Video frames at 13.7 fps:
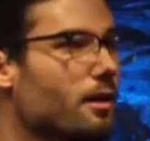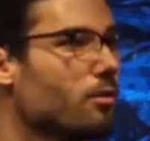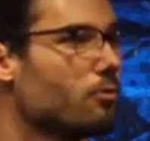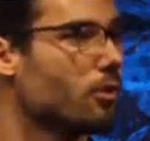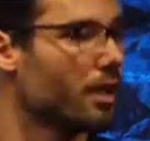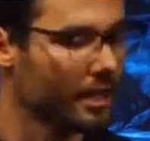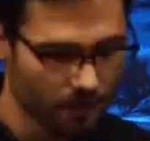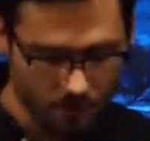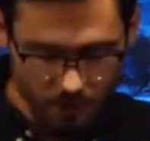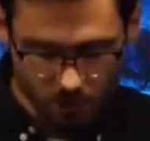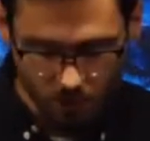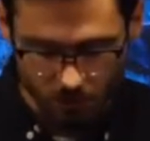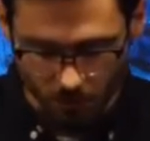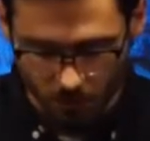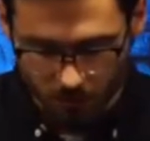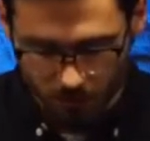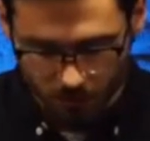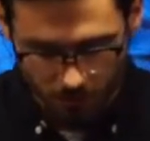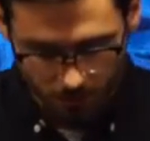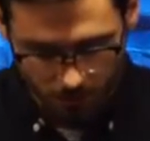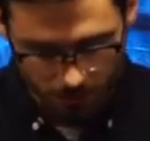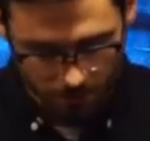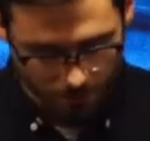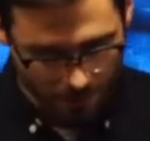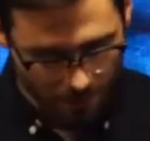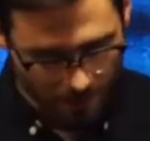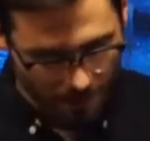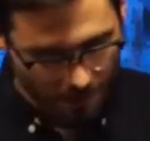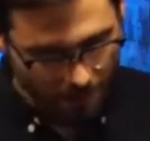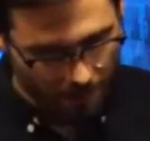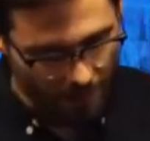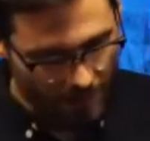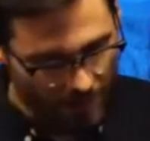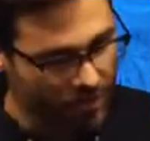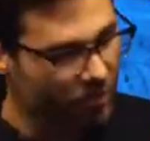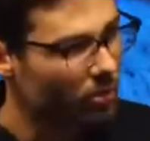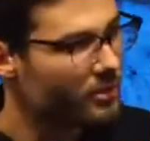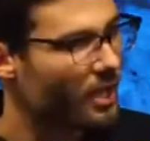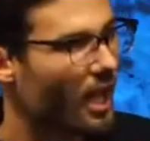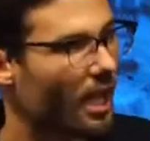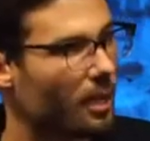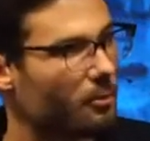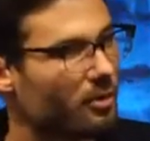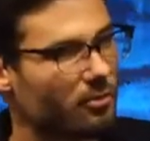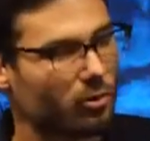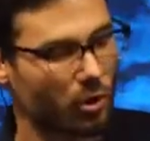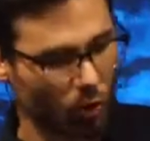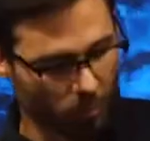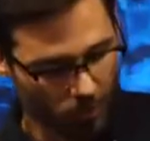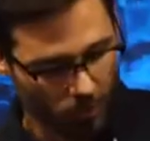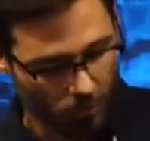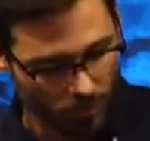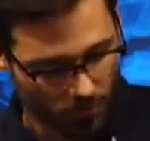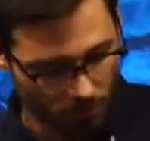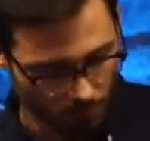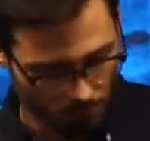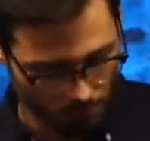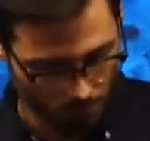running the universe that he has no time for little birds.